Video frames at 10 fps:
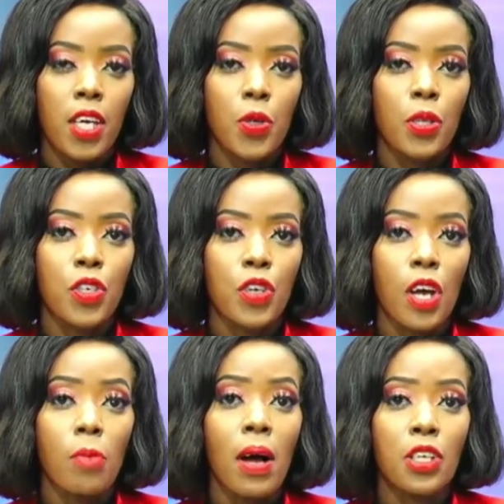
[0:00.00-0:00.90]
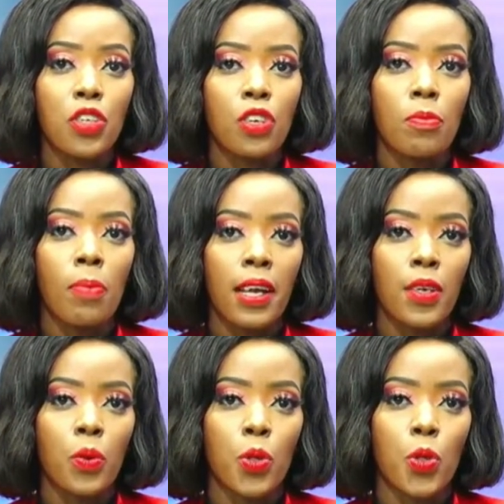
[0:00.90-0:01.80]
He told the trial magistrate
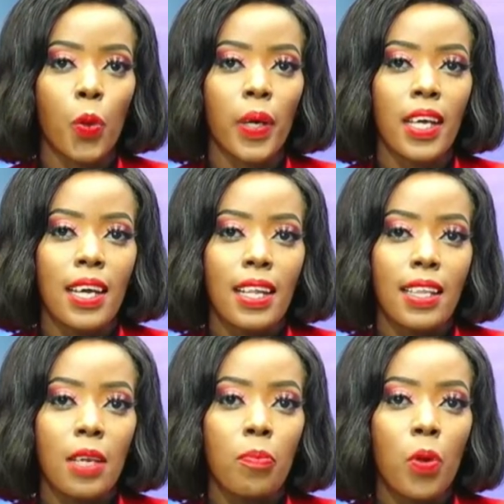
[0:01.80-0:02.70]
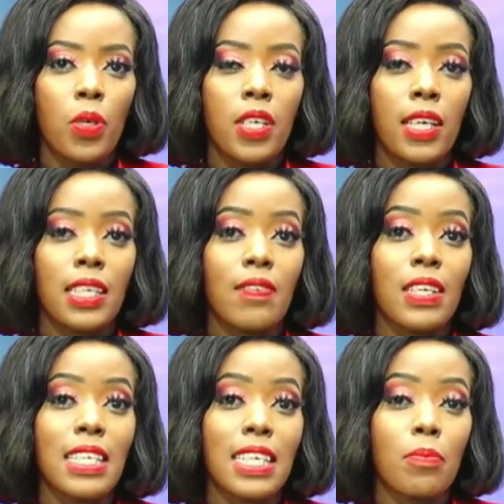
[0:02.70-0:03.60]
Bernard Ochoi that he bought a
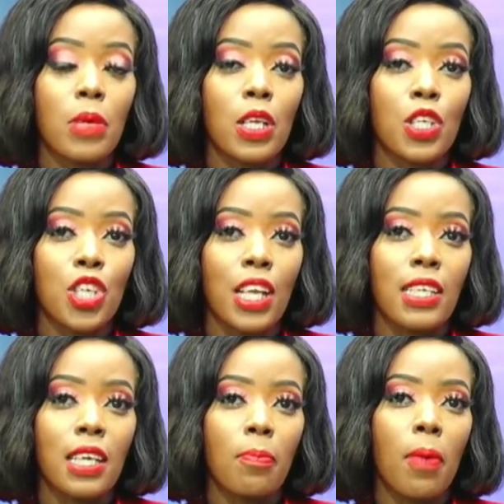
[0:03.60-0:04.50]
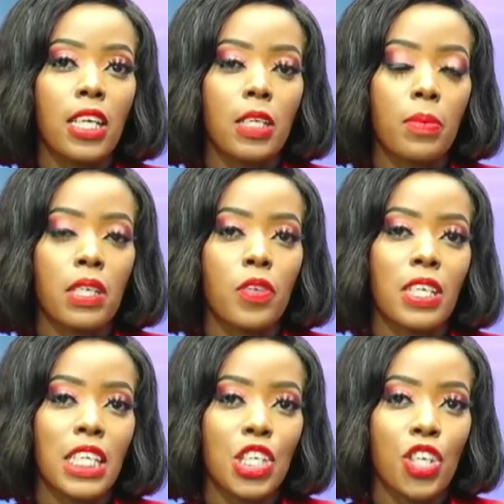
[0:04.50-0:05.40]
17 million shillings apartment for
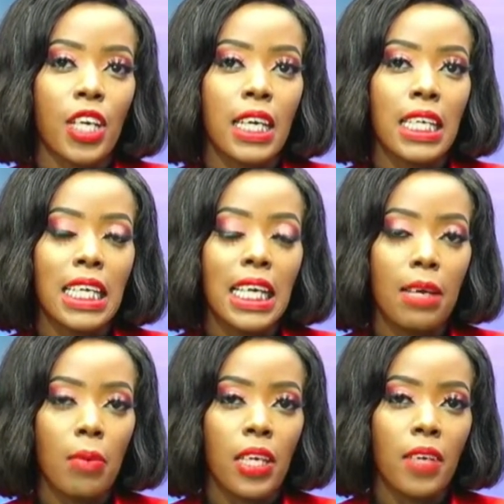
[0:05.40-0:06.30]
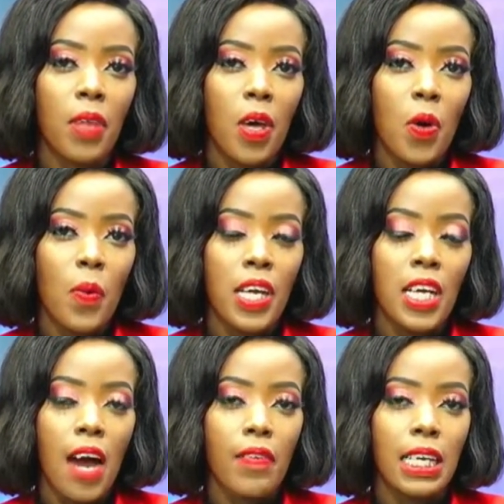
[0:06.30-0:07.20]
the DJ in Kilimani, where he
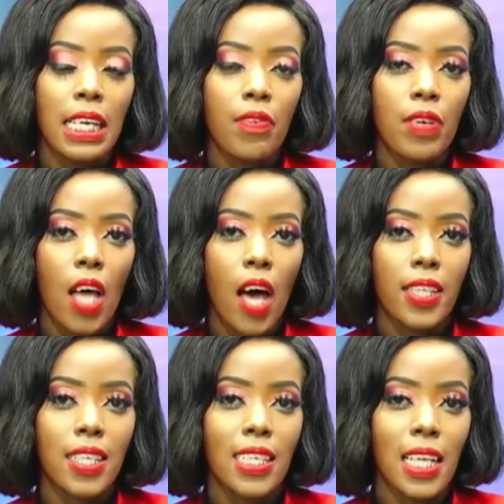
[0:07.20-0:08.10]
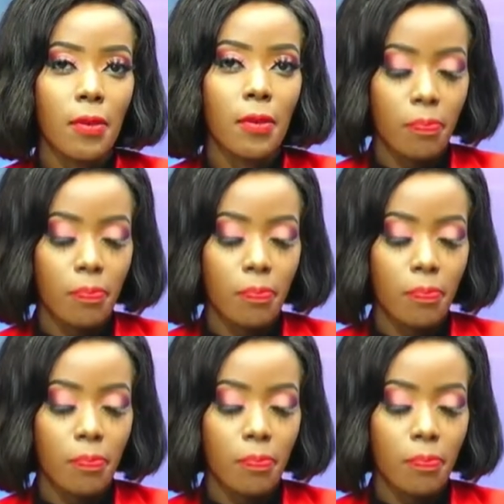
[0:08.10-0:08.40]
currently resides.